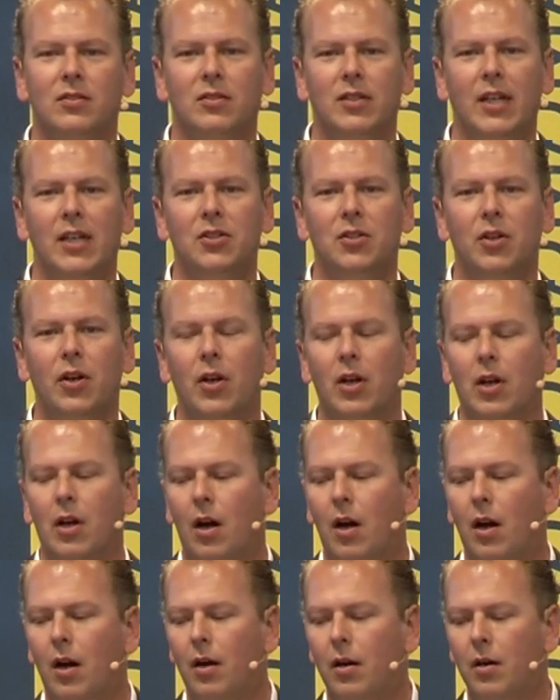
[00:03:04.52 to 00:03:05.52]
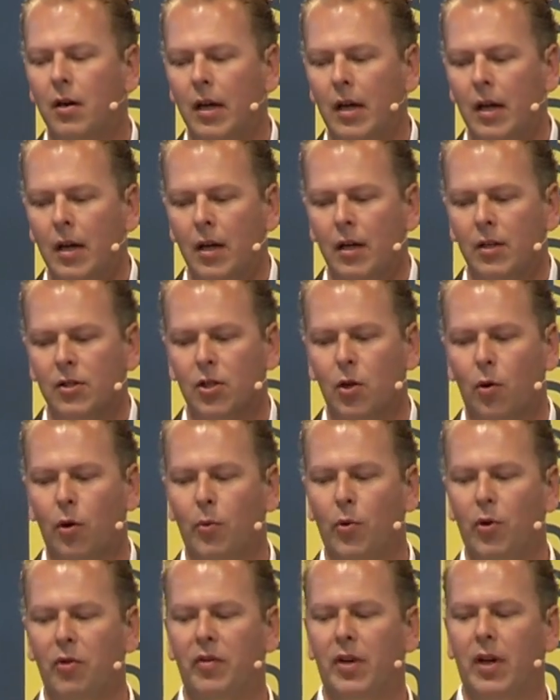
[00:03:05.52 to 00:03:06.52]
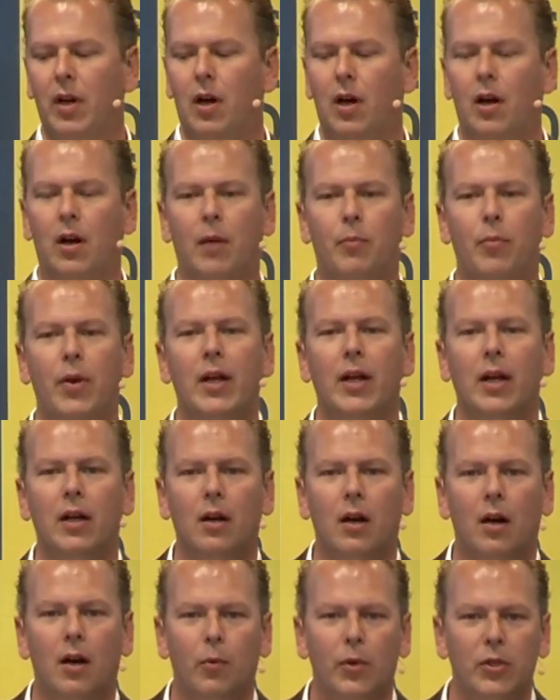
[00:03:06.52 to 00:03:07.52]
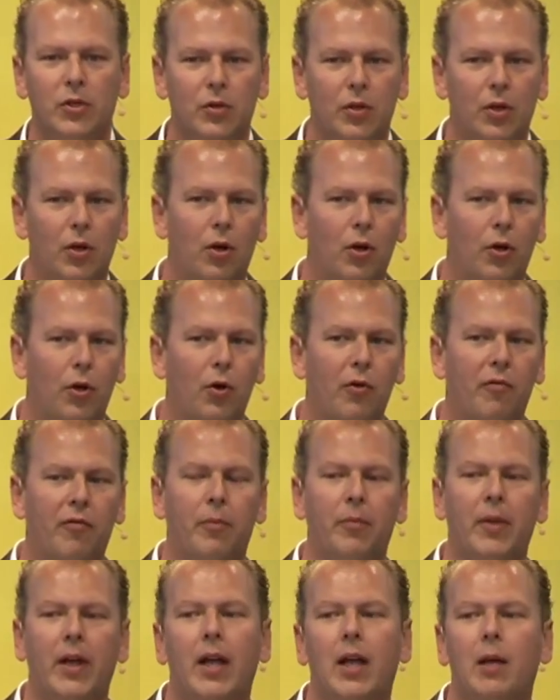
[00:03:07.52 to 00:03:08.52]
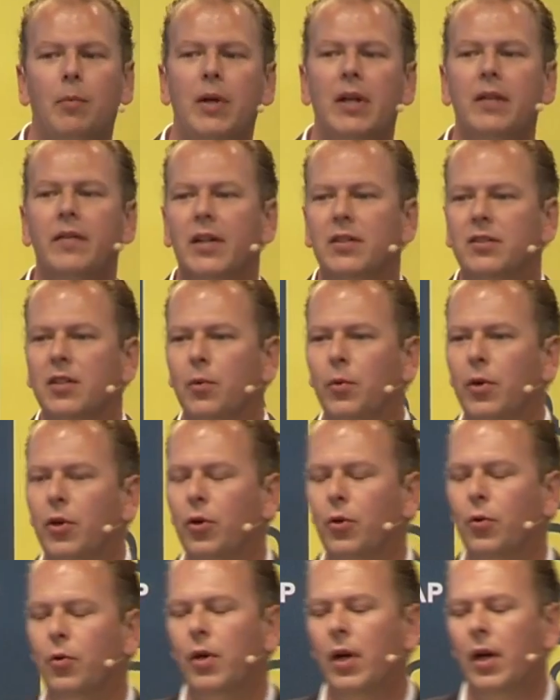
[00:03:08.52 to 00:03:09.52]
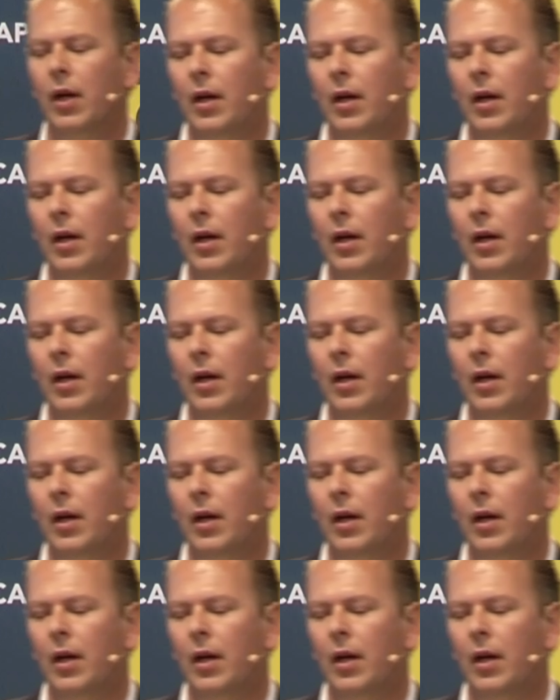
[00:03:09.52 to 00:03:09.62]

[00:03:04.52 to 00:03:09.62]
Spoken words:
stationary car, slower moving car, and braking car, which you all know from the AEB testing we do.